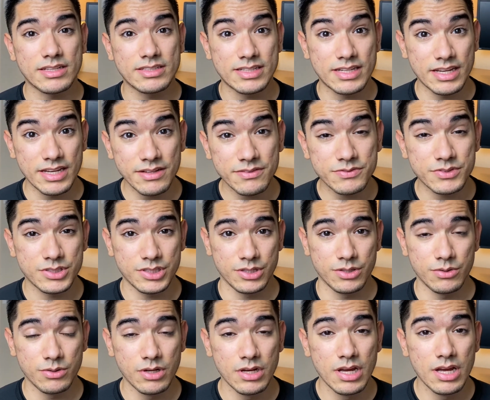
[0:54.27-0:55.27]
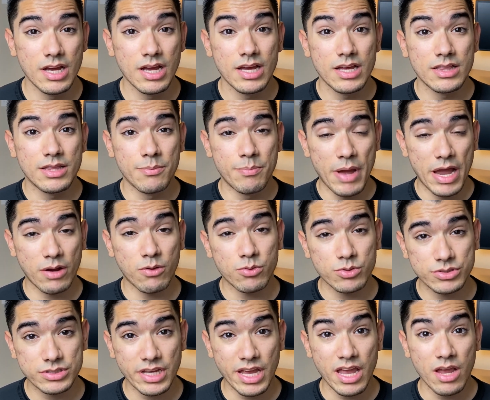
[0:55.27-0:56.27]
gives you. The bank
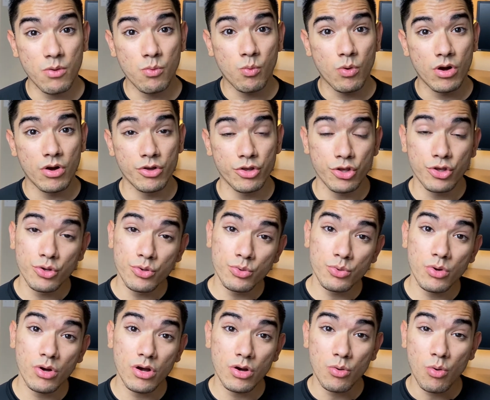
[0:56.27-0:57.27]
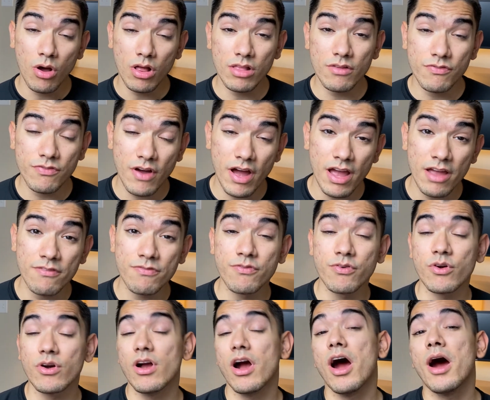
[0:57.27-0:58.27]
will say, well, you qualify
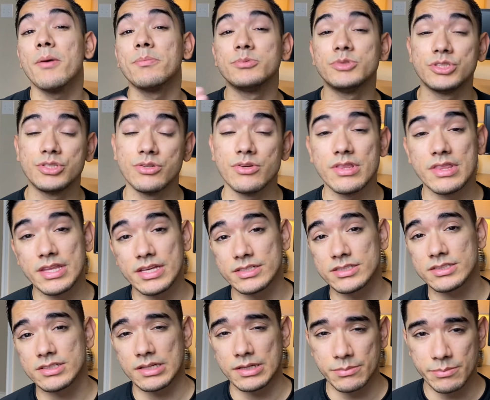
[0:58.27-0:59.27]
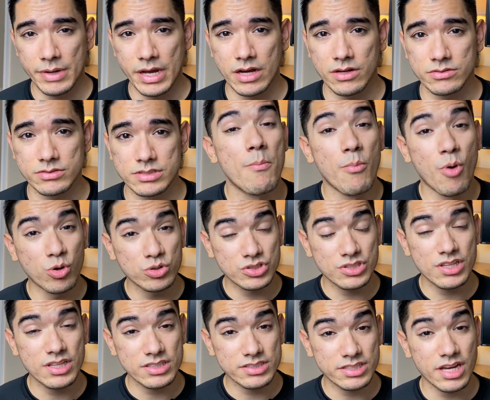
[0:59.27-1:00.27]
for up to this amount. Most
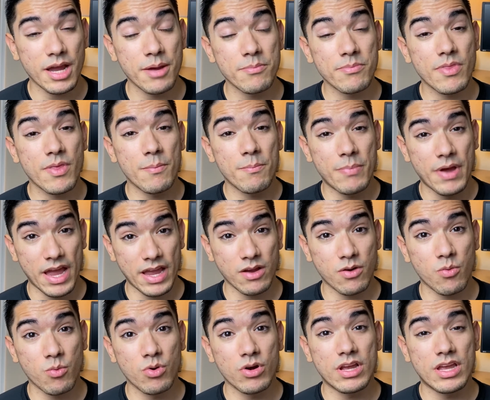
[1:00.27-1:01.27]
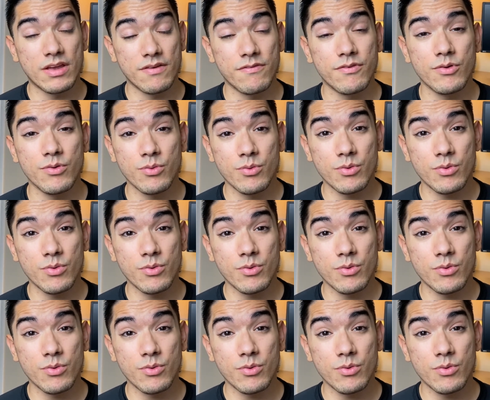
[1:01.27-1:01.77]
of the time, the bank will give you